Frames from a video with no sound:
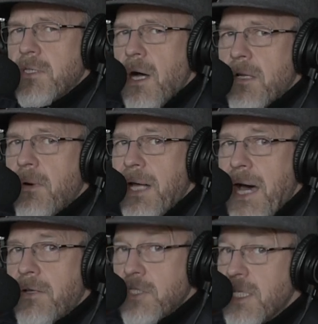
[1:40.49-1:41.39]
talk about
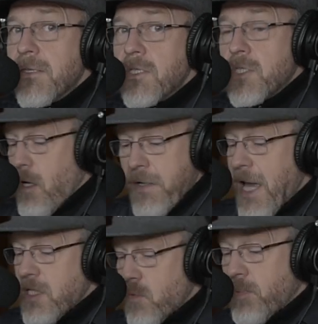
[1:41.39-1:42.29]
how to sing this song
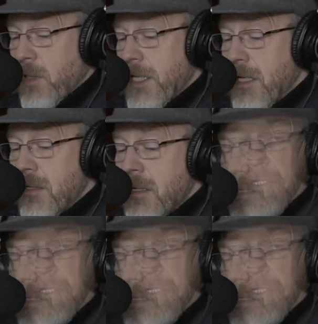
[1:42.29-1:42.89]
as we're playing it.